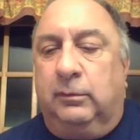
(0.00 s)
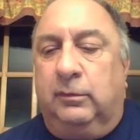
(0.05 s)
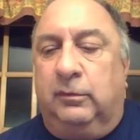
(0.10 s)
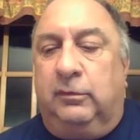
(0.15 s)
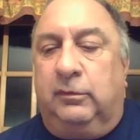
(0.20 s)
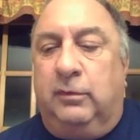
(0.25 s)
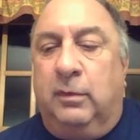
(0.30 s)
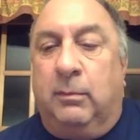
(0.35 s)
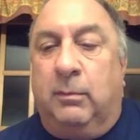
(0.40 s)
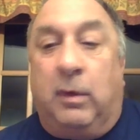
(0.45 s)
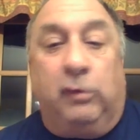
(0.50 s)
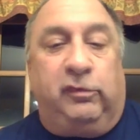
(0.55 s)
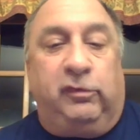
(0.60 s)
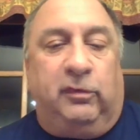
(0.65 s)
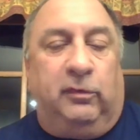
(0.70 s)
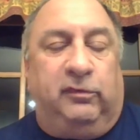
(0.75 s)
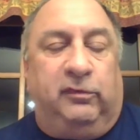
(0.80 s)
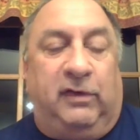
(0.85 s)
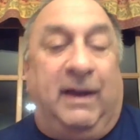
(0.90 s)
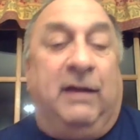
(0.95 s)

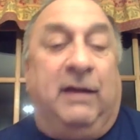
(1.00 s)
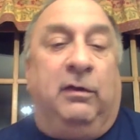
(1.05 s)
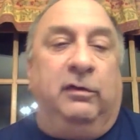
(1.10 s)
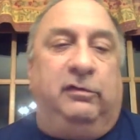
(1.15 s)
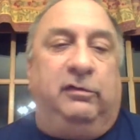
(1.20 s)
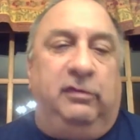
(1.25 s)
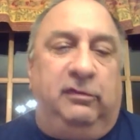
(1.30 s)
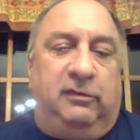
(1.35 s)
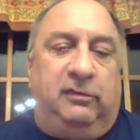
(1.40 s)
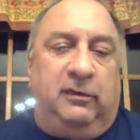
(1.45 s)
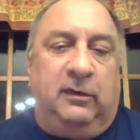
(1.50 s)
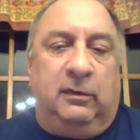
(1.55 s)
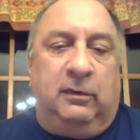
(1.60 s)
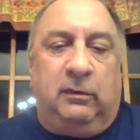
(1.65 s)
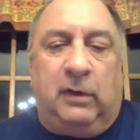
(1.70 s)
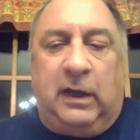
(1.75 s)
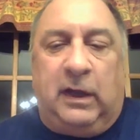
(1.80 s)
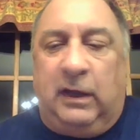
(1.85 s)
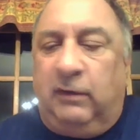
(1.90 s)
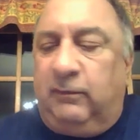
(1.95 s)
emotional challenges in their
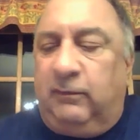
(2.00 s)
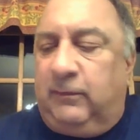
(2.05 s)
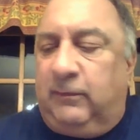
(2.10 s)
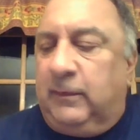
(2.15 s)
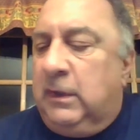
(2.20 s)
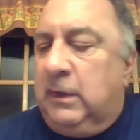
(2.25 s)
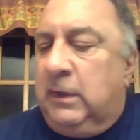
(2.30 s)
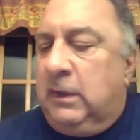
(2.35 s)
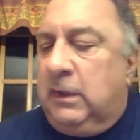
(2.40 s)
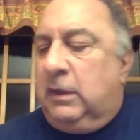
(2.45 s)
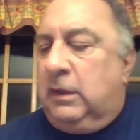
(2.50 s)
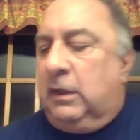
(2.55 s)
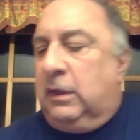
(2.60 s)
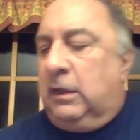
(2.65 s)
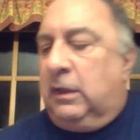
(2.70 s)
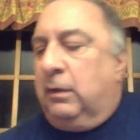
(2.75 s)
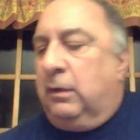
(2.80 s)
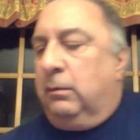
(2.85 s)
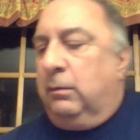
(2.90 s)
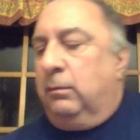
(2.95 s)
life,
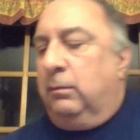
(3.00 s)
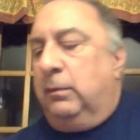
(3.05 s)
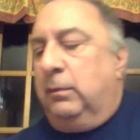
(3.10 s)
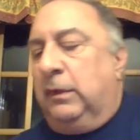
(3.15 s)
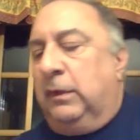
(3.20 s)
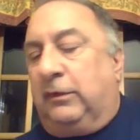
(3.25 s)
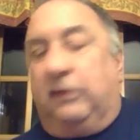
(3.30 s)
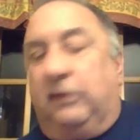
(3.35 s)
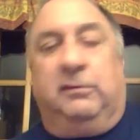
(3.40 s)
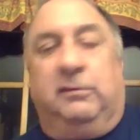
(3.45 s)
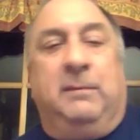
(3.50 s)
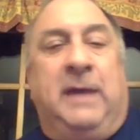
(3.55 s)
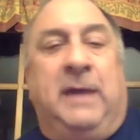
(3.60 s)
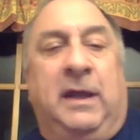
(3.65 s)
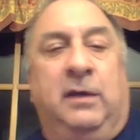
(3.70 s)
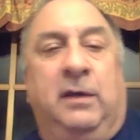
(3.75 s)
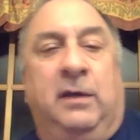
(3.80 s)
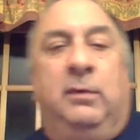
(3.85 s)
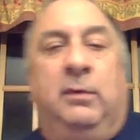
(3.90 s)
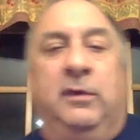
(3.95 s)
it doesn't
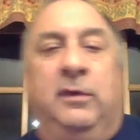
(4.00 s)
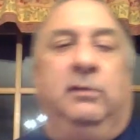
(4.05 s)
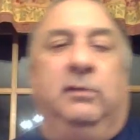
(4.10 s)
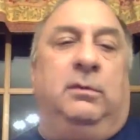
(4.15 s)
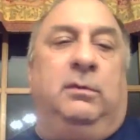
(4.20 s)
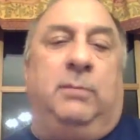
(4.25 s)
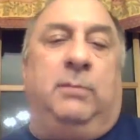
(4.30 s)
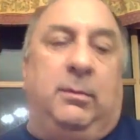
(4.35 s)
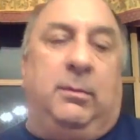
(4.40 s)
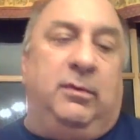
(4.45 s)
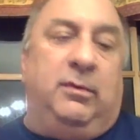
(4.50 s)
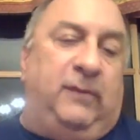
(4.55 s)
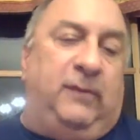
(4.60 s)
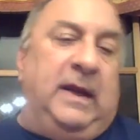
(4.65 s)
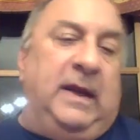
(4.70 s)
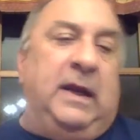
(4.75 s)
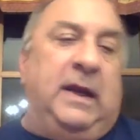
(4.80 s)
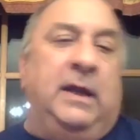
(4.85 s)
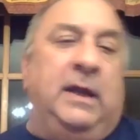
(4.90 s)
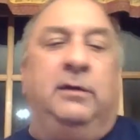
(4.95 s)
matter whether you're a Bubba
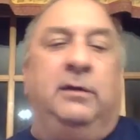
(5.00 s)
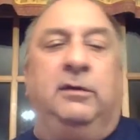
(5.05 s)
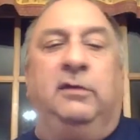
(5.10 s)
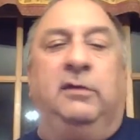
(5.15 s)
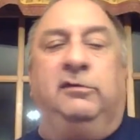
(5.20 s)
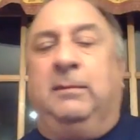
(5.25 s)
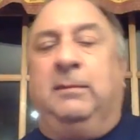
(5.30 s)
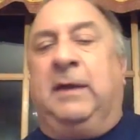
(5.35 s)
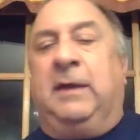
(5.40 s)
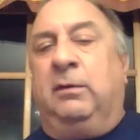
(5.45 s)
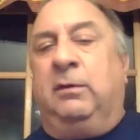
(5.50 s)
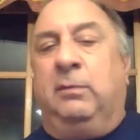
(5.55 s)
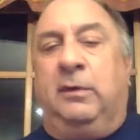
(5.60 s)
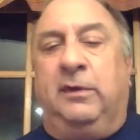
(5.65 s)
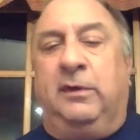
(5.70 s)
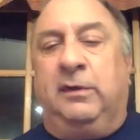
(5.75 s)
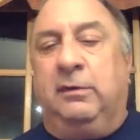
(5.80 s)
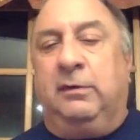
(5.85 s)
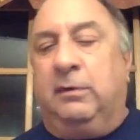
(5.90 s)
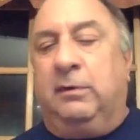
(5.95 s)
fan, it doesn't matter
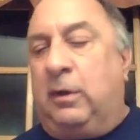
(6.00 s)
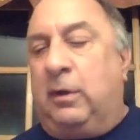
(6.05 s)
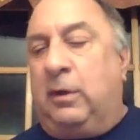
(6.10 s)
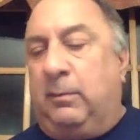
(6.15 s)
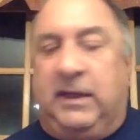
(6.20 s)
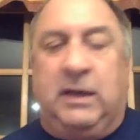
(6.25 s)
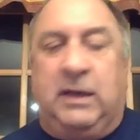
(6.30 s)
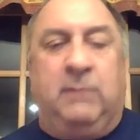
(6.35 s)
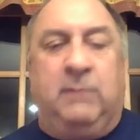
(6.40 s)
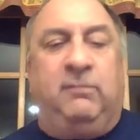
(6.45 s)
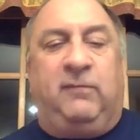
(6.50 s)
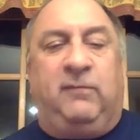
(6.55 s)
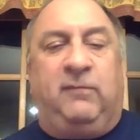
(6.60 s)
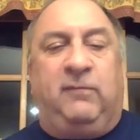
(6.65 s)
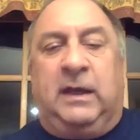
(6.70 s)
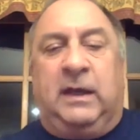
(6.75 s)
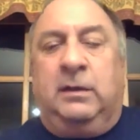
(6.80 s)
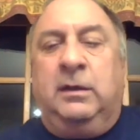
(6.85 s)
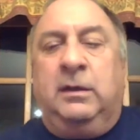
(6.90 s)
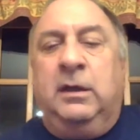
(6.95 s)
whether you're an RPM
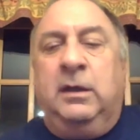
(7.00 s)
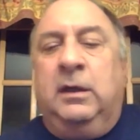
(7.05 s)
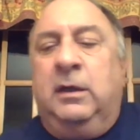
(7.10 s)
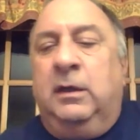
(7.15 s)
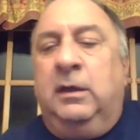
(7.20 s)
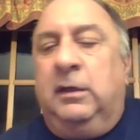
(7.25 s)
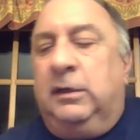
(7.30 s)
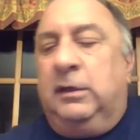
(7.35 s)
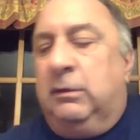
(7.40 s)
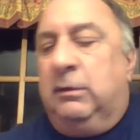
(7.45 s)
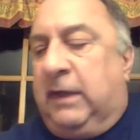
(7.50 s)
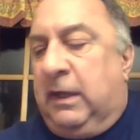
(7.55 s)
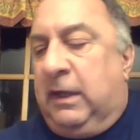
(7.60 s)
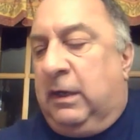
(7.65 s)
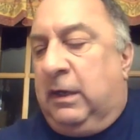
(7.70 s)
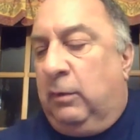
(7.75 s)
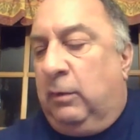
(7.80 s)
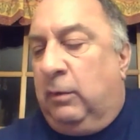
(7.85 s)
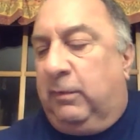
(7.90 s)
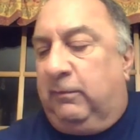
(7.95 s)
fan, you can't
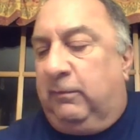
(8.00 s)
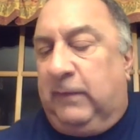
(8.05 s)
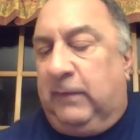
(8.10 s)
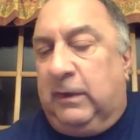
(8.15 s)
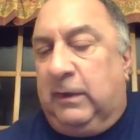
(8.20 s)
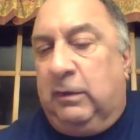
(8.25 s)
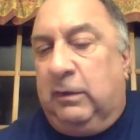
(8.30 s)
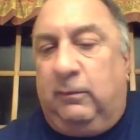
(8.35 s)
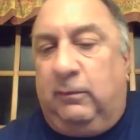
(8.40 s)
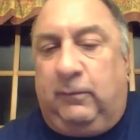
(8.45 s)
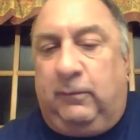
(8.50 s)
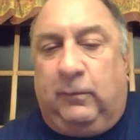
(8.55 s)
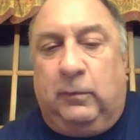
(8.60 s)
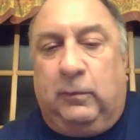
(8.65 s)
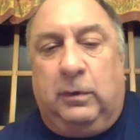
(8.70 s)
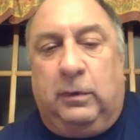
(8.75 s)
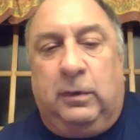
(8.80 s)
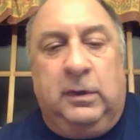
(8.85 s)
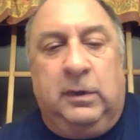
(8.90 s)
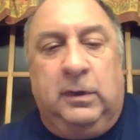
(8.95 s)
help but feel
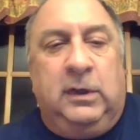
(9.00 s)
for